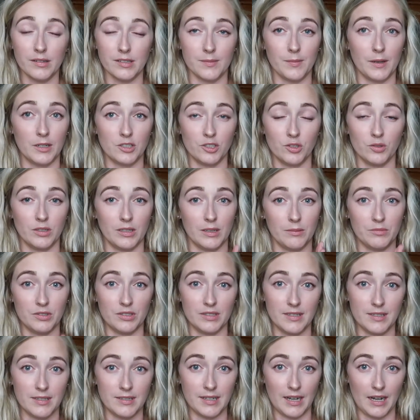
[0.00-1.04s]
especially when I'm
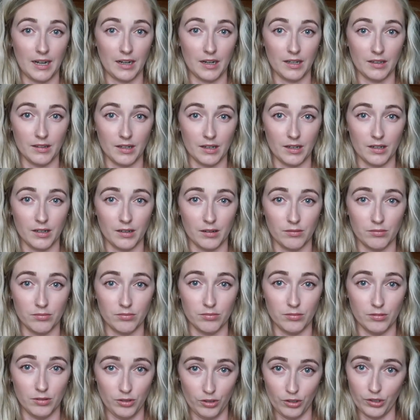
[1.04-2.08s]
just standing there
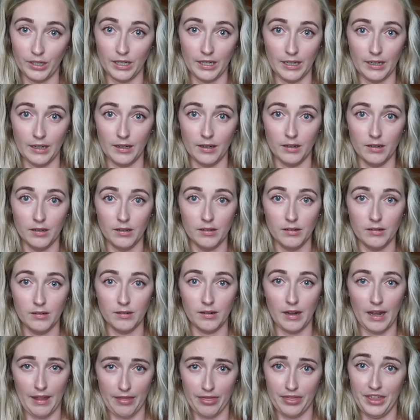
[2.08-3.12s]
looking
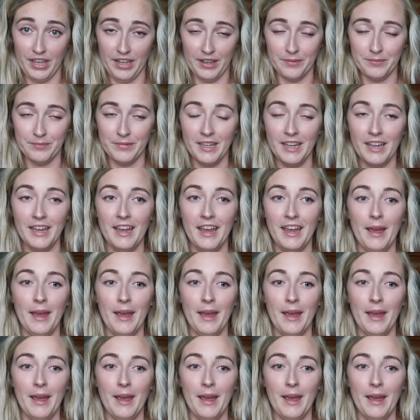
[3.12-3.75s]
at them.